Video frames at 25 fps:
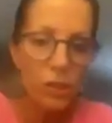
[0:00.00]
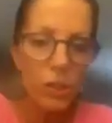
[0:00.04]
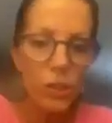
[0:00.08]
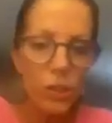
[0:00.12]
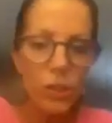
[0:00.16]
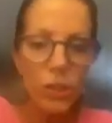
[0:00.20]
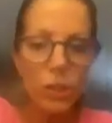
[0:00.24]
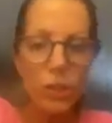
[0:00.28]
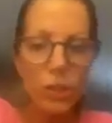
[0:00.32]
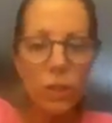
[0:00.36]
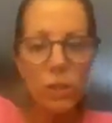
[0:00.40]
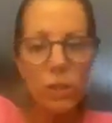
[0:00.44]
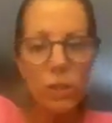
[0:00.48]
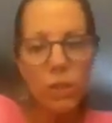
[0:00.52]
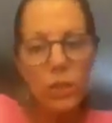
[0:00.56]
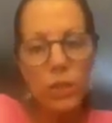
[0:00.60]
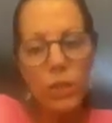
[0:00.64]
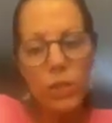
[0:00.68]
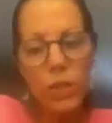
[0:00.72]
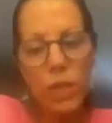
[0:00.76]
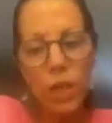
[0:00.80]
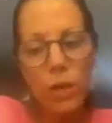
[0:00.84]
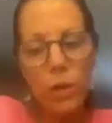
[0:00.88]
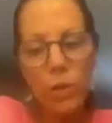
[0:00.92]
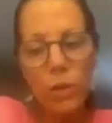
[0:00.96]
sure.
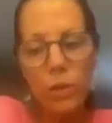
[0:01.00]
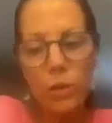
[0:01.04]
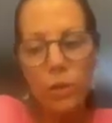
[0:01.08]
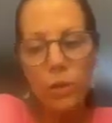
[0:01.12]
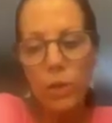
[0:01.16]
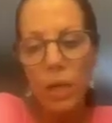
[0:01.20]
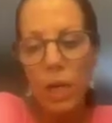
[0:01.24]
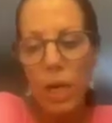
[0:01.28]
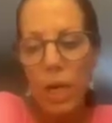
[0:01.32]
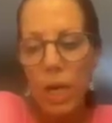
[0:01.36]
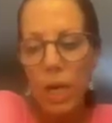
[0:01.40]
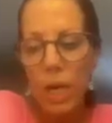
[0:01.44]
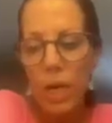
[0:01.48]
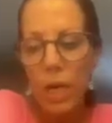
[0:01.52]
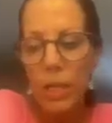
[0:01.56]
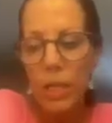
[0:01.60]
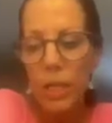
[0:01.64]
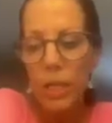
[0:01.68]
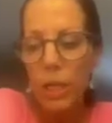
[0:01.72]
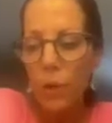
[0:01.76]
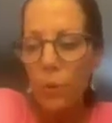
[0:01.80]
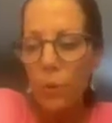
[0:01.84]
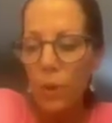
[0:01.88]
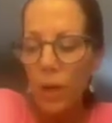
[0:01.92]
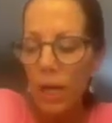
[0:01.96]
So,
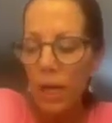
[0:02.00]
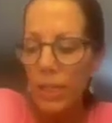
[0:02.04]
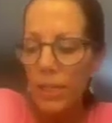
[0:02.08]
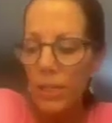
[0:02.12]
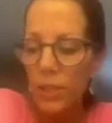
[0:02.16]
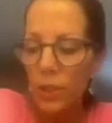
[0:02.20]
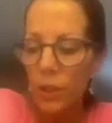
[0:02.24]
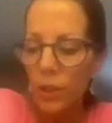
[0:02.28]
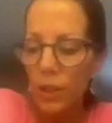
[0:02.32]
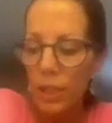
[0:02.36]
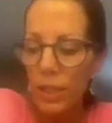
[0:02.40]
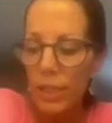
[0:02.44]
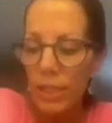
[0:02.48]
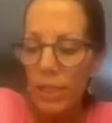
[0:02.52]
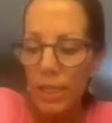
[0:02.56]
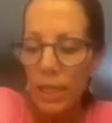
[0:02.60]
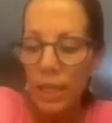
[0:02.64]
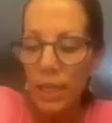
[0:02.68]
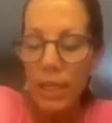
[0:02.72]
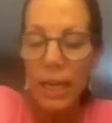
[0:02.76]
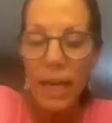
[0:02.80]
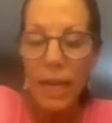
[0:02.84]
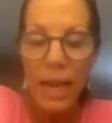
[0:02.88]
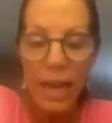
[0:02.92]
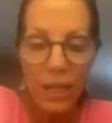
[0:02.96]
when I started
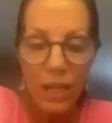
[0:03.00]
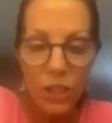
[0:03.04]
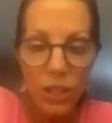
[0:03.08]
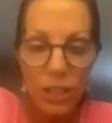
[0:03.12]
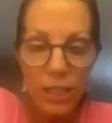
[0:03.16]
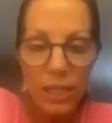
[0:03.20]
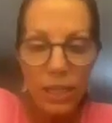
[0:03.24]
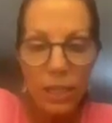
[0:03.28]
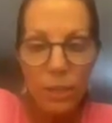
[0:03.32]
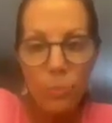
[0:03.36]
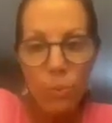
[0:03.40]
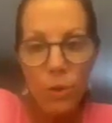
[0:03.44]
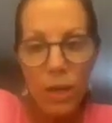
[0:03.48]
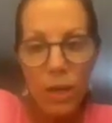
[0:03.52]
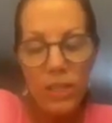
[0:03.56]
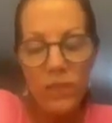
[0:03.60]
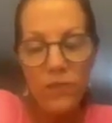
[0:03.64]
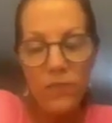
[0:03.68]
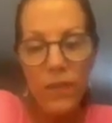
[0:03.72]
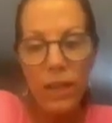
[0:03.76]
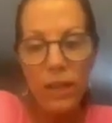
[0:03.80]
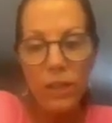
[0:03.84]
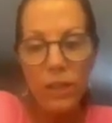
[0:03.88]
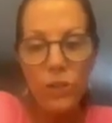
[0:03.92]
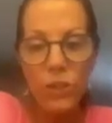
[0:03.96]
studying, I actually did a breast
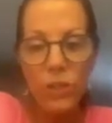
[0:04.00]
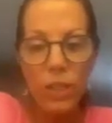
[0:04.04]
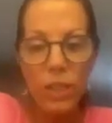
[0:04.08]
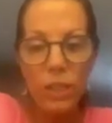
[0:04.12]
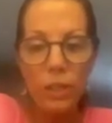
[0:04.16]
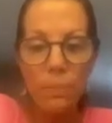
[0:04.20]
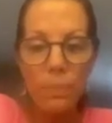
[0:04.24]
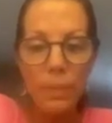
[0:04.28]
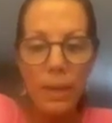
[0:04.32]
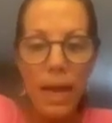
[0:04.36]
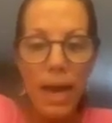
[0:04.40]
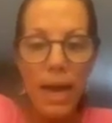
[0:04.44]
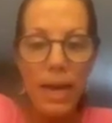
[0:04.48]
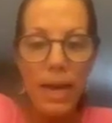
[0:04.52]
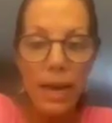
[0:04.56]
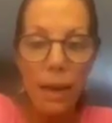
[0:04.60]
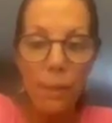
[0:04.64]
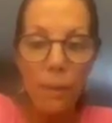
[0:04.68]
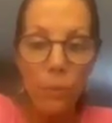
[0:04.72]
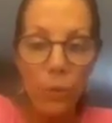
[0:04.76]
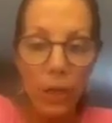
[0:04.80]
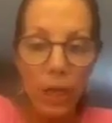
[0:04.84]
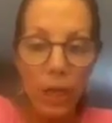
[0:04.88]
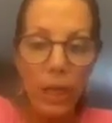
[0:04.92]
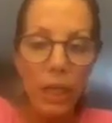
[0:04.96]
fellowship at
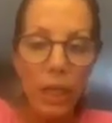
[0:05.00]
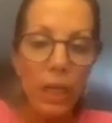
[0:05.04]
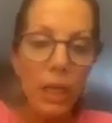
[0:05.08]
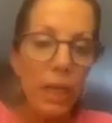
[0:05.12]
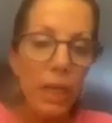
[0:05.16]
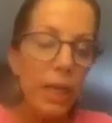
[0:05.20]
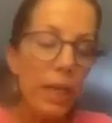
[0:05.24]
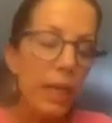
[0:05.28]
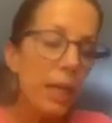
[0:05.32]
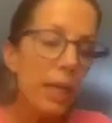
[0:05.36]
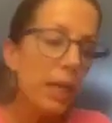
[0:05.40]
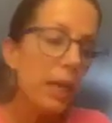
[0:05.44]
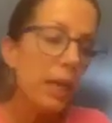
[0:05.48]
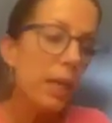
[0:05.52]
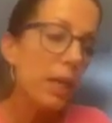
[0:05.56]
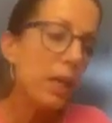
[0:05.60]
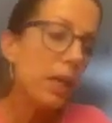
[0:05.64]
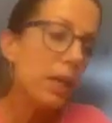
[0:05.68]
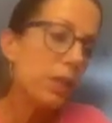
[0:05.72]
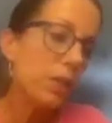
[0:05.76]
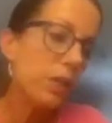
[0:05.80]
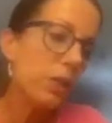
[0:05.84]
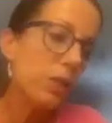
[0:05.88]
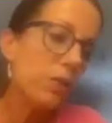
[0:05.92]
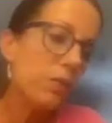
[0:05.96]
Emory
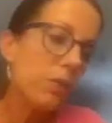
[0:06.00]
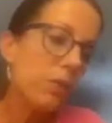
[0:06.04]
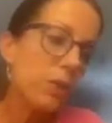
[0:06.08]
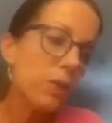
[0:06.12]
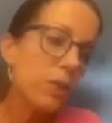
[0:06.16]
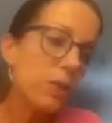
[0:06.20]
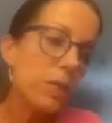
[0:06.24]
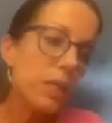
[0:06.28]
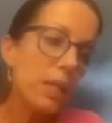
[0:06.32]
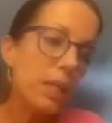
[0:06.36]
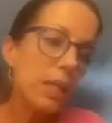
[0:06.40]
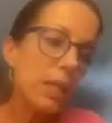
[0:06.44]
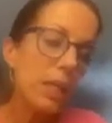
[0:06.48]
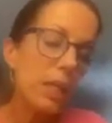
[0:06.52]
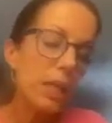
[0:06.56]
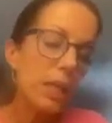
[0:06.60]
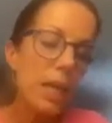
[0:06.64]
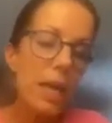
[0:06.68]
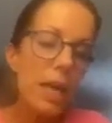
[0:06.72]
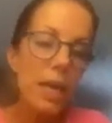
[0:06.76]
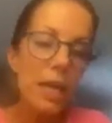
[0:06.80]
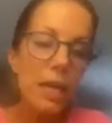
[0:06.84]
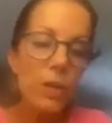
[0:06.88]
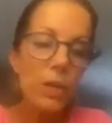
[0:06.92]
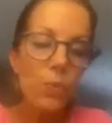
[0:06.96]
at university.
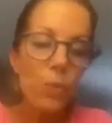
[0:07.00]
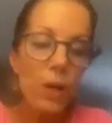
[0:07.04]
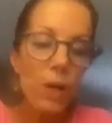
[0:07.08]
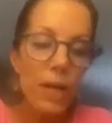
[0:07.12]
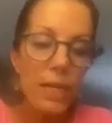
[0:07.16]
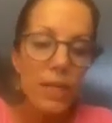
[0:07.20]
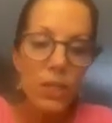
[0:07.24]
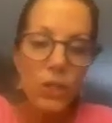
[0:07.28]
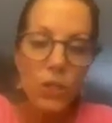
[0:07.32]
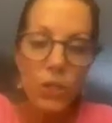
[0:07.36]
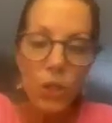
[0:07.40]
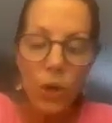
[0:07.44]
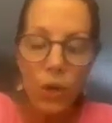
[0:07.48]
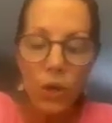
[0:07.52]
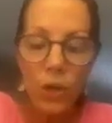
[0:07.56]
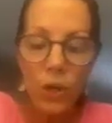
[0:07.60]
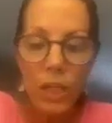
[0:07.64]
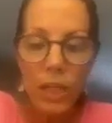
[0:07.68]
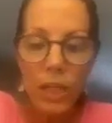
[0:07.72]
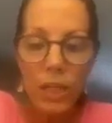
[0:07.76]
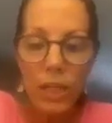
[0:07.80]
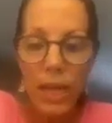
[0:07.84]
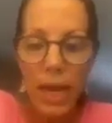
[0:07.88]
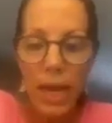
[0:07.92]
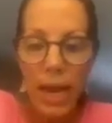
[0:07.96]
And when I
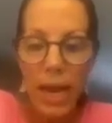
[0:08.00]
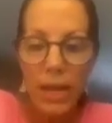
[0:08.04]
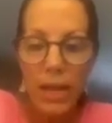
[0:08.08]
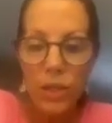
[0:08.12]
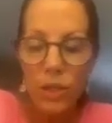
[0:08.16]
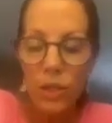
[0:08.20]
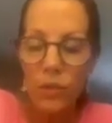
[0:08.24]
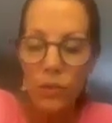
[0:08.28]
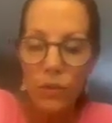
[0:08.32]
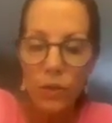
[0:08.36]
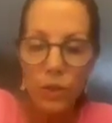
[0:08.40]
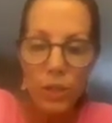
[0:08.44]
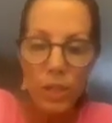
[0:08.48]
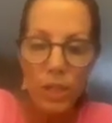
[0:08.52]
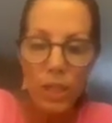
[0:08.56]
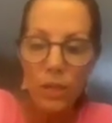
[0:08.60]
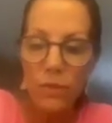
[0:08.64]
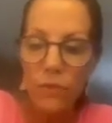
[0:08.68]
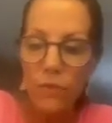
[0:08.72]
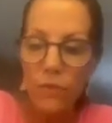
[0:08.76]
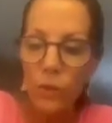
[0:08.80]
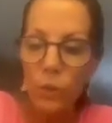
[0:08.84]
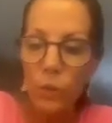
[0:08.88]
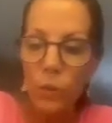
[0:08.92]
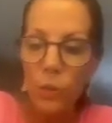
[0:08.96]
started at University
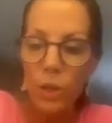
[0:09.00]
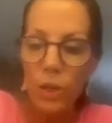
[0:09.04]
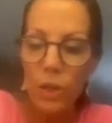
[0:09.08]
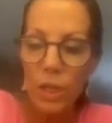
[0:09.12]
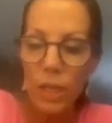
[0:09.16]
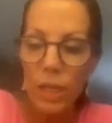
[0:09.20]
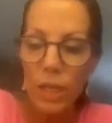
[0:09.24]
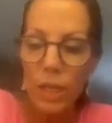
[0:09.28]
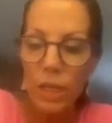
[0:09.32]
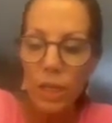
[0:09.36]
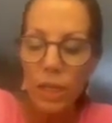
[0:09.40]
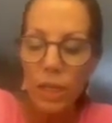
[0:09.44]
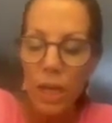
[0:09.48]
of Florida,